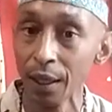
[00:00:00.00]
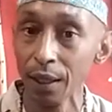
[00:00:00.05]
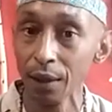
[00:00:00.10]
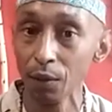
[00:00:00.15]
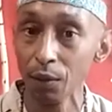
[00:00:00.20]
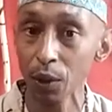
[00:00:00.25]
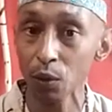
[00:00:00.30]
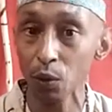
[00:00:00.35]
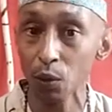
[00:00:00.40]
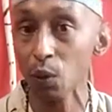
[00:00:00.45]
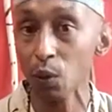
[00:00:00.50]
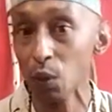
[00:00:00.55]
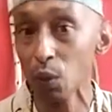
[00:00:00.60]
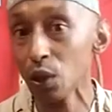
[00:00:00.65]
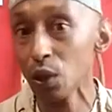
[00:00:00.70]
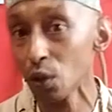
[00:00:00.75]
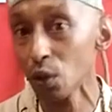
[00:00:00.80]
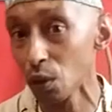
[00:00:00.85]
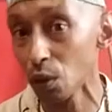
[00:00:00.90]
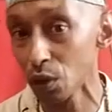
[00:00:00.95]
but we
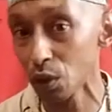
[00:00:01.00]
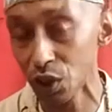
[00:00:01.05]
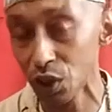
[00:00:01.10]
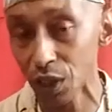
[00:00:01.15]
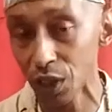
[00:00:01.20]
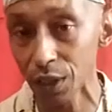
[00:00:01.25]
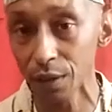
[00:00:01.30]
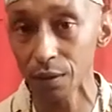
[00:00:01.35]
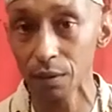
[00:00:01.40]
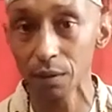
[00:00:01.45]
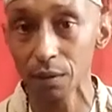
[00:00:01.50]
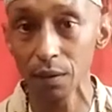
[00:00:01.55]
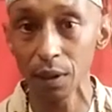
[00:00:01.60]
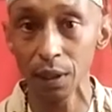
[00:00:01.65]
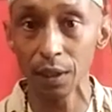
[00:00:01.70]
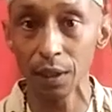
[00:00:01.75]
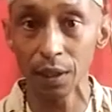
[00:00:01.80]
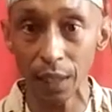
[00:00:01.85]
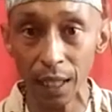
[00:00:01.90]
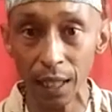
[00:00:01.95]
would call jinn
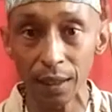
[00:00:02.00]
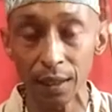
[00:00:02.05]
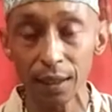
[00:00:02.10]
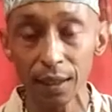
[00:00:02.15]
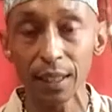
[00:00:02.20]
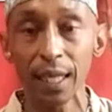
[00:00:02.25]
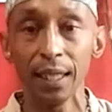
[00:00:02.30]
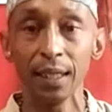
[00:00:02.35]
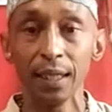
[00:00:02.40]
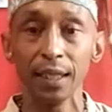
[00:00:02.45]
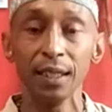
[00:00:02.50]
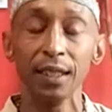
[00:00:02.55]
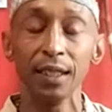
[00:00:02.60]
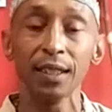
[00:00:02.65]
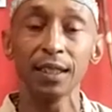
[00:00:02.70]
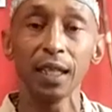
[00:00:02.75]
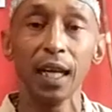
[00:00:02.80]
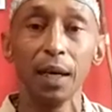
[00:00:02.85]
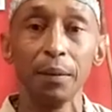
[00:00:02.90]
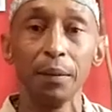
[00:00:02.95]
in the understanding in
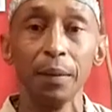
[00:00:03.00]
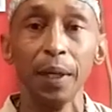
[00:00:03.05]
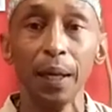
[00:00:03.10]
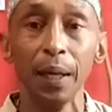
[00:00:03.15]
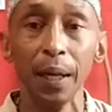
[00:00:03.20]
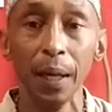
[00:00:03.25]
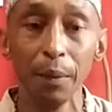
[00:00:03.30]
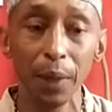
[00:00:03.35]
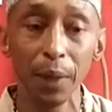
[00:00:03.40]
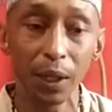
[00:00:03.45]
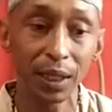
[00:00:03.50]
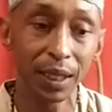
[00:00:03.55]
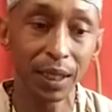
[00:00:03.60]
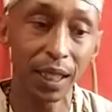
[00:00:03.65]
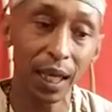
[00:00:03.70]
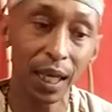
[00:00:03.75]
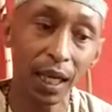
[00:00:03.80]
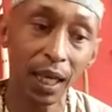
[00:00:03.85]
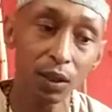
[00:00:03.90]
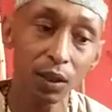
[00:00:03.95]
Islam. But in
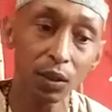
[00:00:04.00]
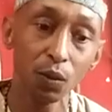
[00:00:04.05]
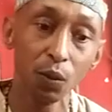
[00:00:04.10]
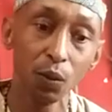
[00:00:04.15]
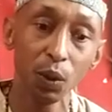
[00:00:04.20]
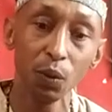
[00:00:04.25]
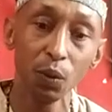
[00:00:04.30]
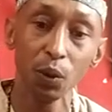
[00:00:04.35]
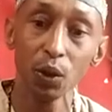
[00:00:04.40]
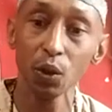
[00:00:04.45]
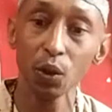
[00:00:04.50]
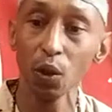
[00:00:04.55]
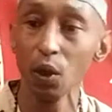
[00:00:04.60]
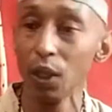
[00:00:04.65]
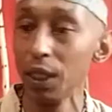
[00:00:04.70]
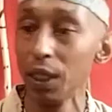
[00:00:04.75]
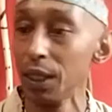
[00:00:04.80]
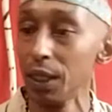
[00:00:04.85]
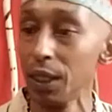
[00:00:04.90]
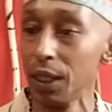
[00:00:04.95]
us, we would call
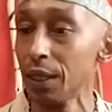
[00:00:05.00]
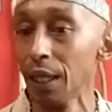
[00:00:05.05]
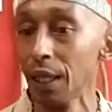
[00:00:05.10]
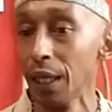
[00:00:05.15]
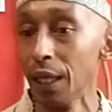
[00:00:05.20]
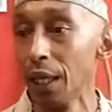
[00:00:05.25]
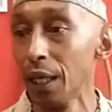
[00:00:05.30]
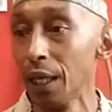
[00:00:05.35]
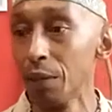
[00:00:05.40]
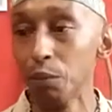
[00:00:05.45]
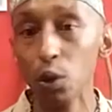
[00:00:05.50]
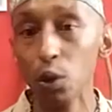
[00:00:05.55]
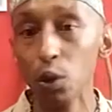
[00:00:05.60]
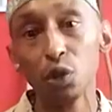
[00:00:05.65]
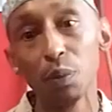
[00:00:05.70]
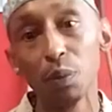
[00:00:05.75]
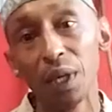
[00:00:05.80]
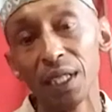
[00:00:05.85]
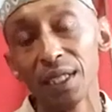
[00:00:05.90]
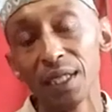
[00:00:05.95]
it a bush
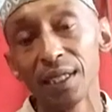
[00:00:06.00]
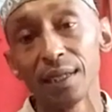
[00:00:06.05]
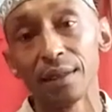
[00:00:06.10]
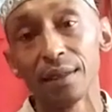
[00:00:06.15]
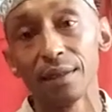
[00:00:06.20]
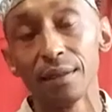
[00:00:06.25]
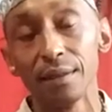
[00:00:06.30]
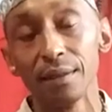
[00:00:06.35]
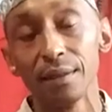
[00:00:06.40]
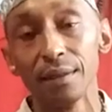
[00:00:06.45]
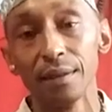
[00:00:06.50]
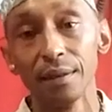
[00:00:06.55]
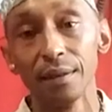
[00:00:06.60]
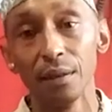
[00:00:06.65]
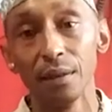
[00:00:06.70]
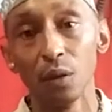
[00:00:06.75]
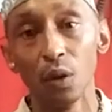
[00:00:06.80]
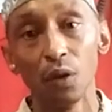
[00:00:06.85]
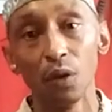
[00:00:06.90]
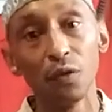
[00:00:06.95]
person
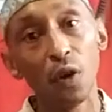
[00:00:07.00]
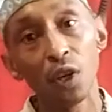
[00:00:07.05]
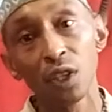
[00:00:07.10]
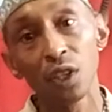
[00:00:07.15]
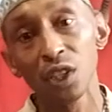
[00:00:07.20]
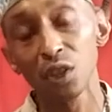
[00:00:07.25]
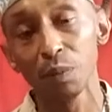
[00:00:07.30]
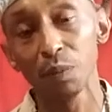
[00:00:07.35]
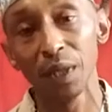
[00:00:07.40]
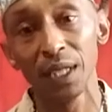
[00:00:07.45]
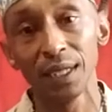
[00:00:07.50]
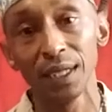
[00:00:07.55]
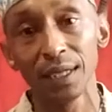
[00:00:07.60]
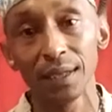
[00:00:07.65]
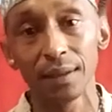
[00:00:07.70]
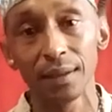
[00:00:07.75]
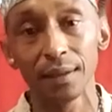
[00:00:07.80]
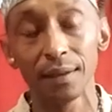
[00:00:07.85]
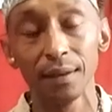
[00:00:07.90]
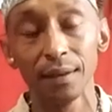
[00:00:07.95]
or a forest
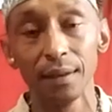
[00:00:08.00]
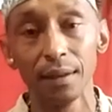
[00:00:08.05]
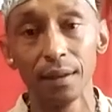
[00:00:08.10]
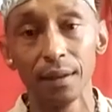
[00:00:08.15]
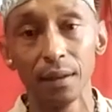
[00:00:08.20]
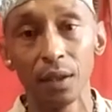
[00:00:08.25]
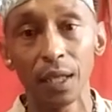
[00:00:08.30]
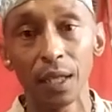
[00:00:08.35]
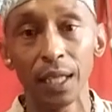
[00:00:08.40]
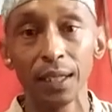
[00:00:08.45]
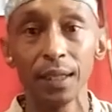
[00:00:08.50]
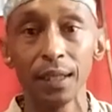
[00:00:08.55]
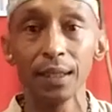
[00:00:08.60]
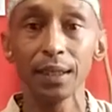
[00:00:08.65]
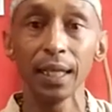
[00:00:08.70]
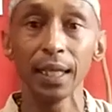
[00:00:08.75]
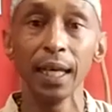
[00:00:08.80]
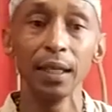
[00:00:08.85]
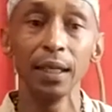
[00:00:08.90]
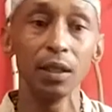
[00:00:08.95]
person, not
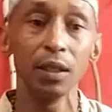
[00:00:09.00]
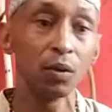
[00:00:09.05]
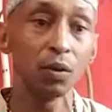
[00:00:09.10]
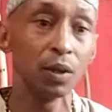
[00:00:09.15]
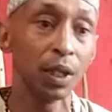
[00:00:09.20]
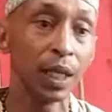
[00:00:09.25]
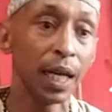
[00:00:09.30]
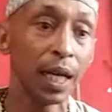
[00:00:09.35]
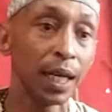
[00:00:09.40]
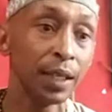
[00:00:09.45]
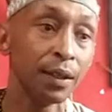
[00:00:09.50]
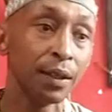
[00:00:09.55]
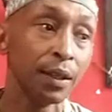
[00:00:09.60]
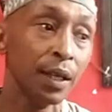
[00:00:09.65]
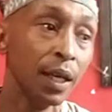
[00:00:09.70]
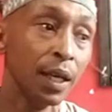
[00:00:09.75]
understanding. Today, I